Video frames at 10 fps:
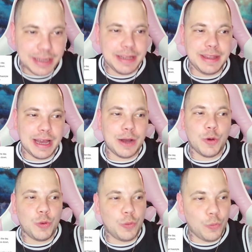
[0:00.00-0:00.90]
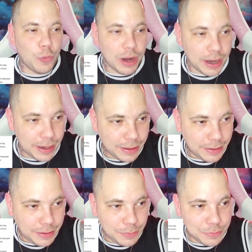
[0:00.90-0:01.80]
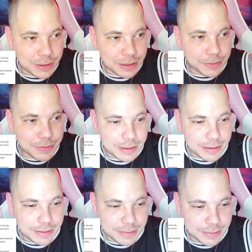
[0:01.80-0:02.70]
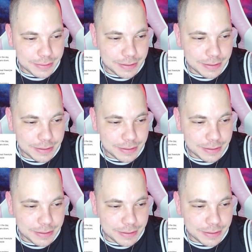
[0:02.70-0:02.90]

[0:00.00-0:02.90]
Now, why would I do that?